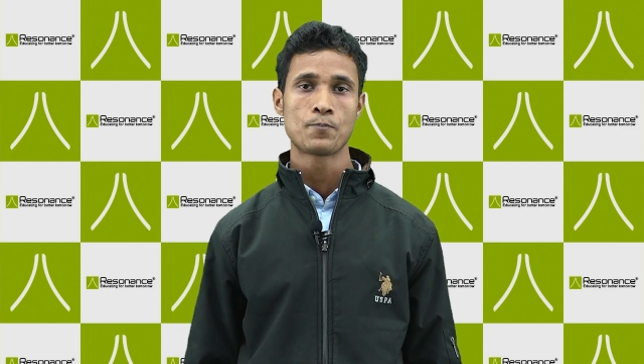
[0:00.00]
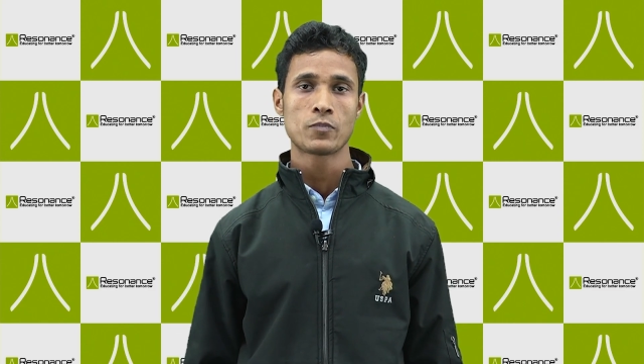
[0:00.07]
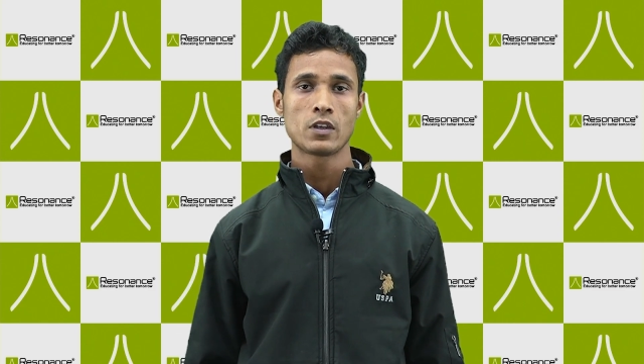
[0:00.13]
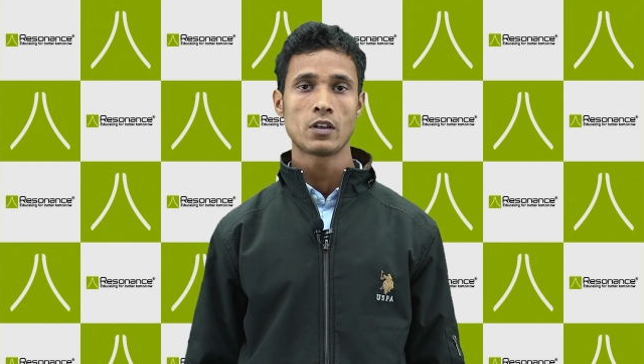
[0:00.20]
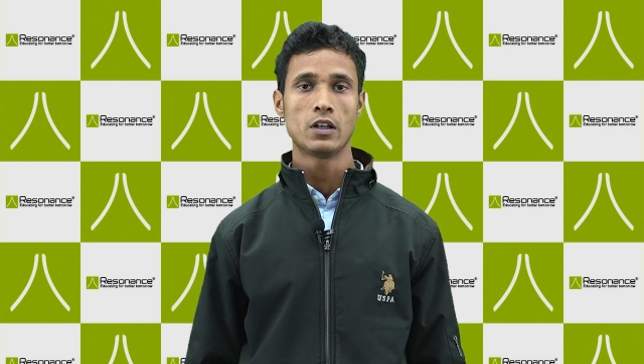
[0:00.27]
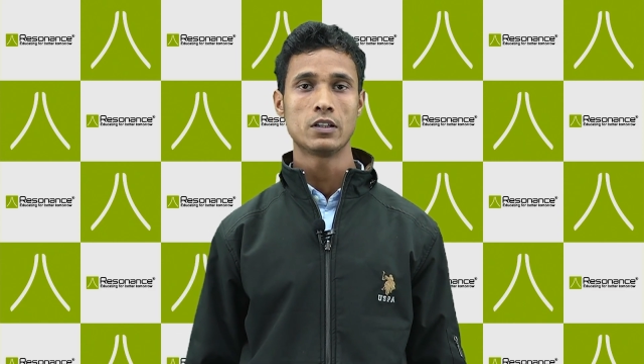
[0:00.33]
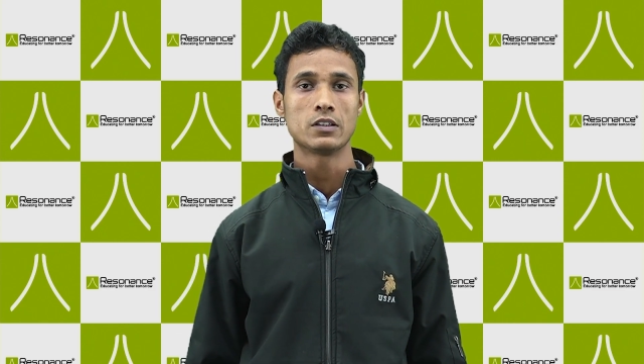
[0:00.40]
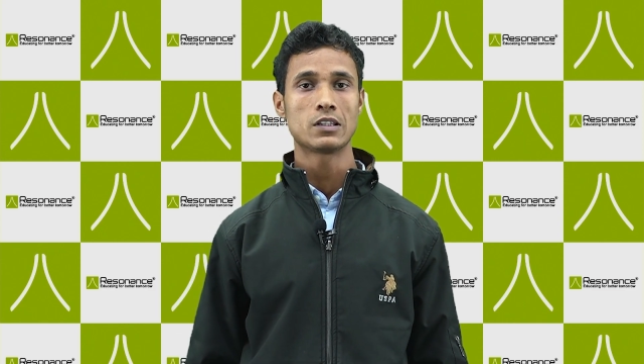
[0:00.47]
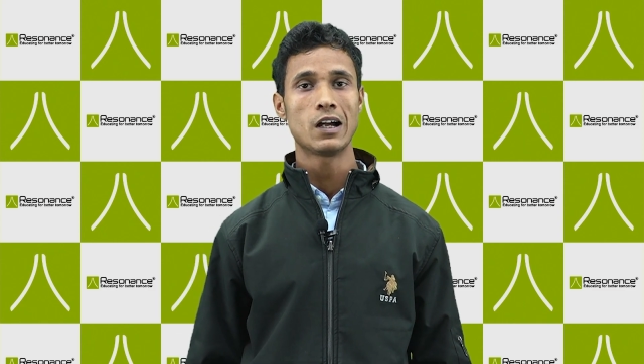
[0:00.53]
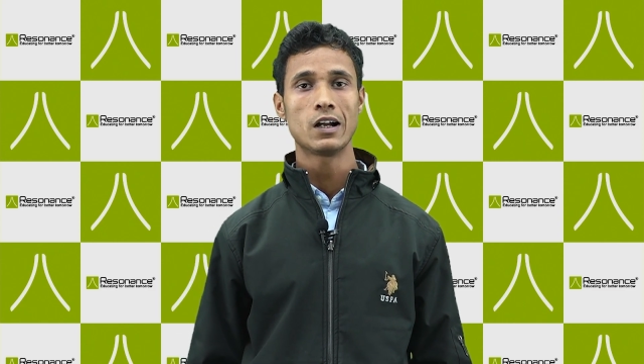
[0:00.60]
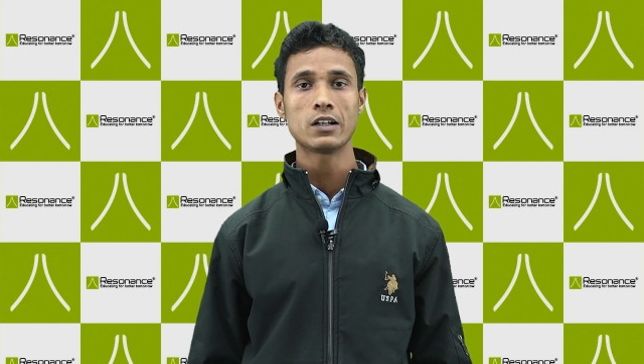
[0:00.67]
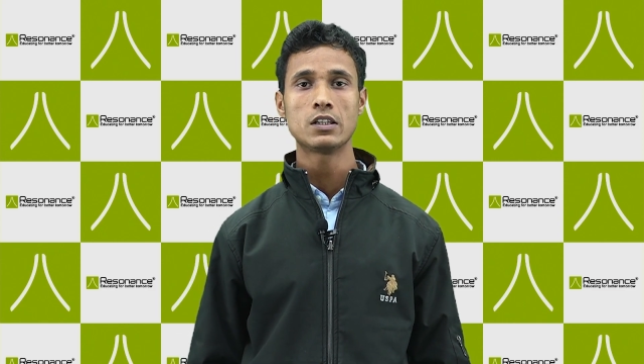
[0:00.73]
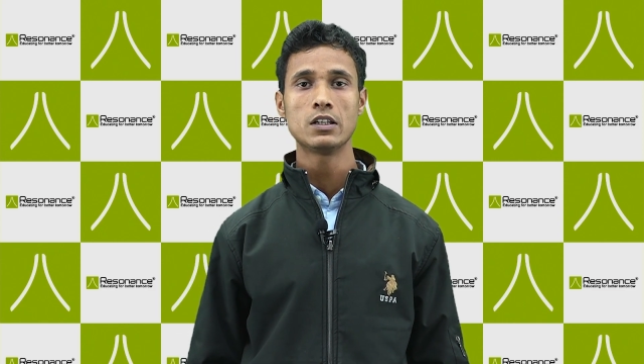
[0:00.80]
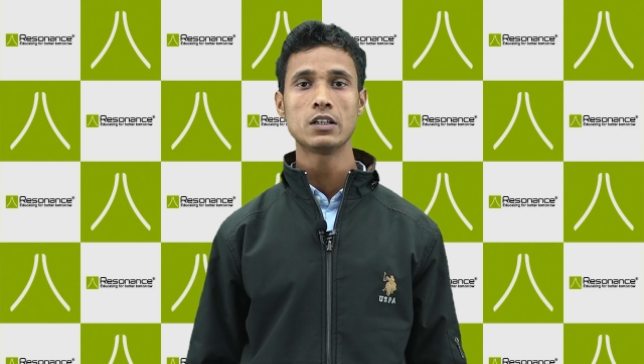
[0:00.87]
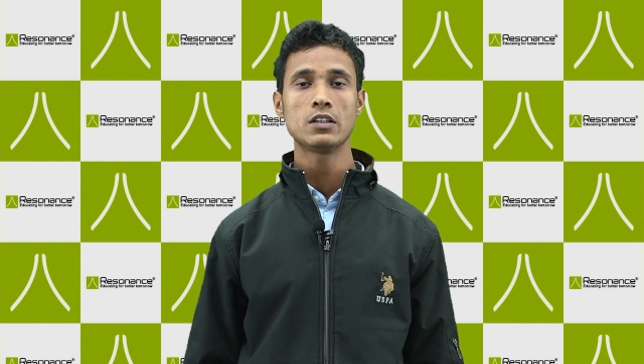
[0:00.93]
And
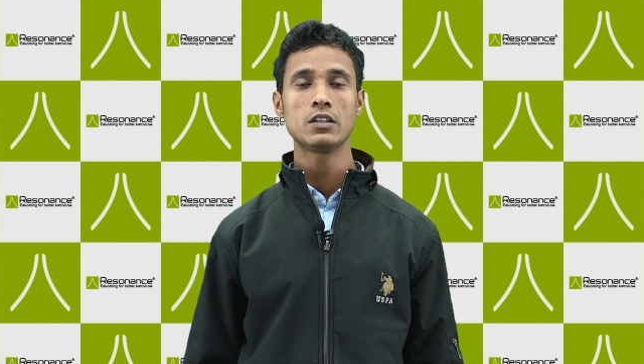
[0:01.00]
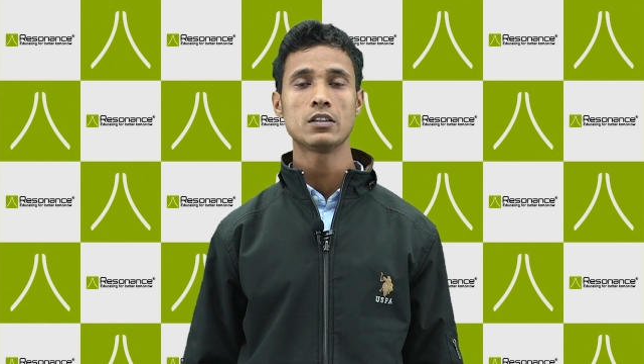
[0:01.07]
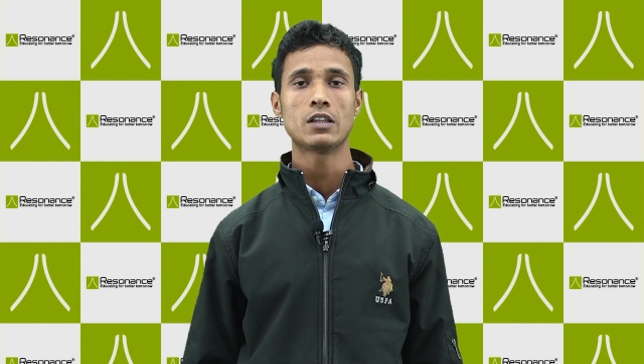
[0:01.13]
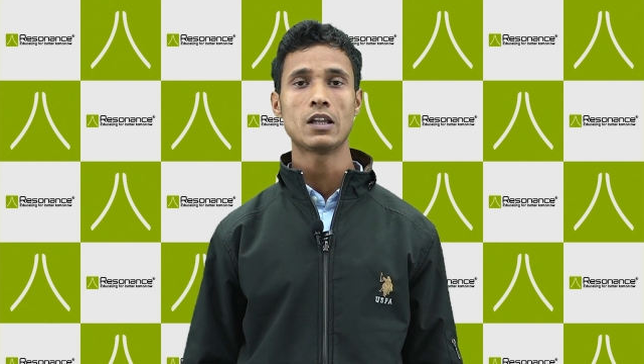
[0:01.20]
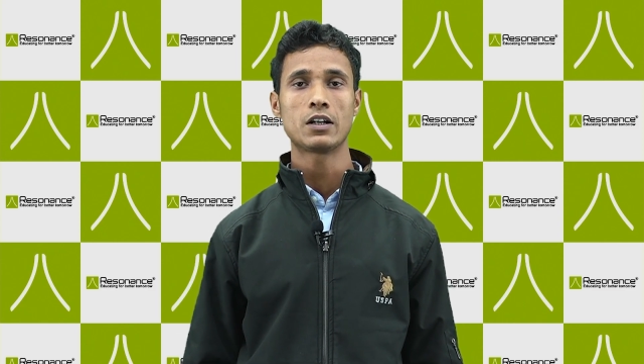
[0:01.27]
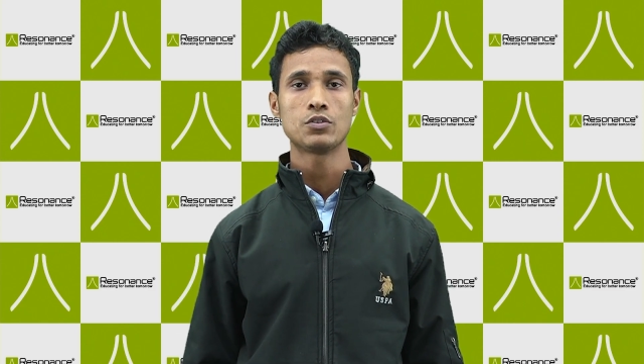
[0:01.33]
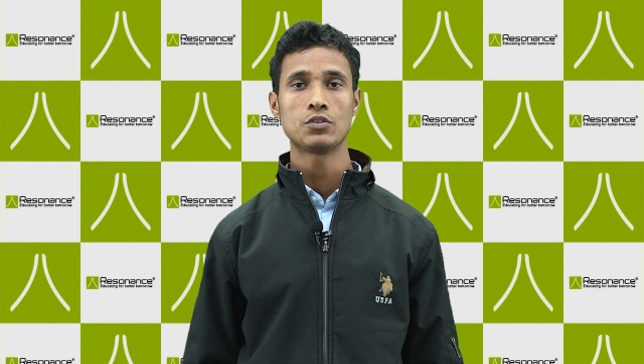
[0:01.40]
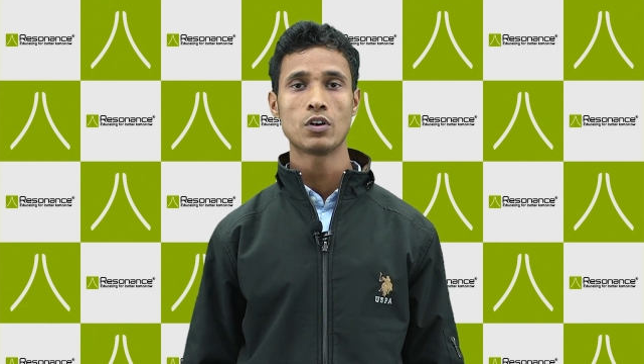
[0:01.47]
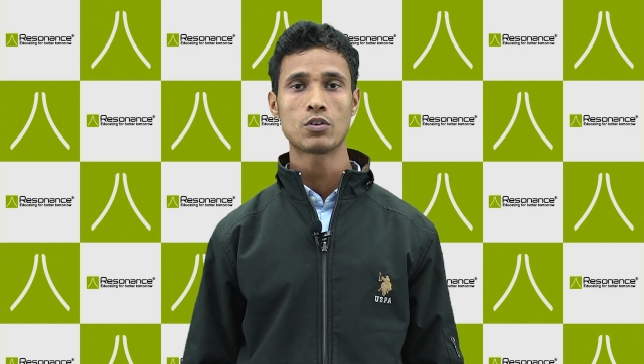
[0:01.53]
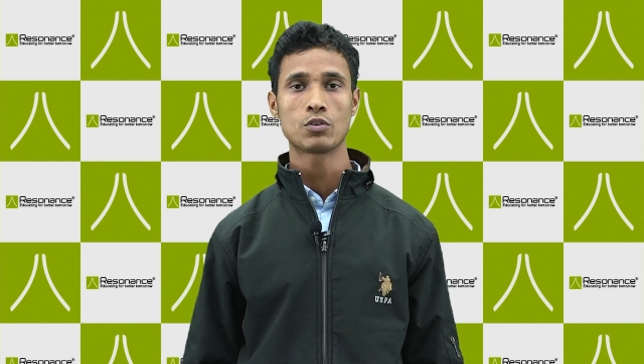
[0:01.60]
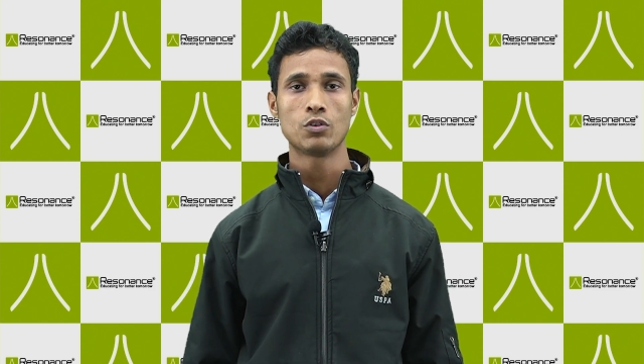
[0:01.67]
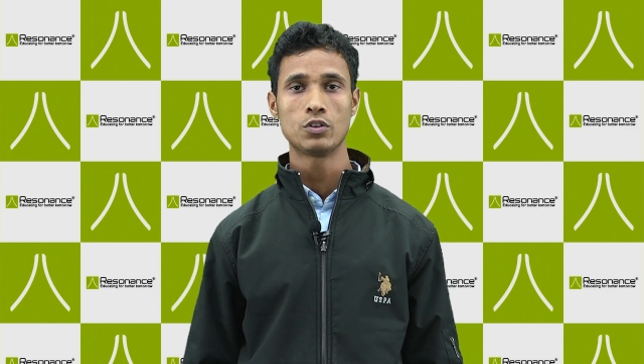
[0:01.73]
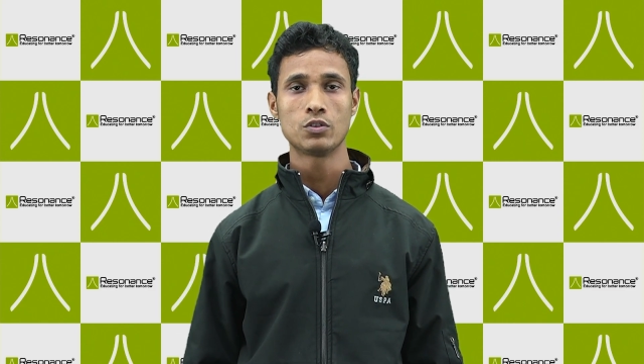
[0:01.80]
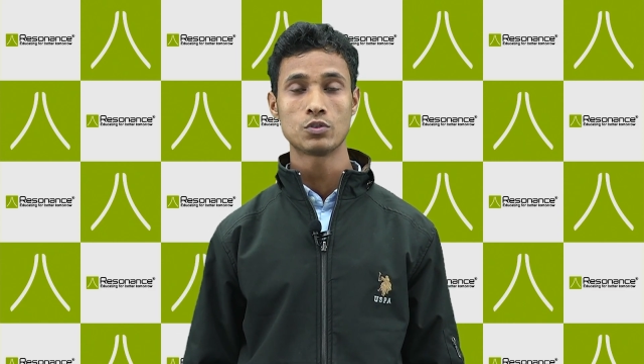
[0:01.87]
third thing that you are going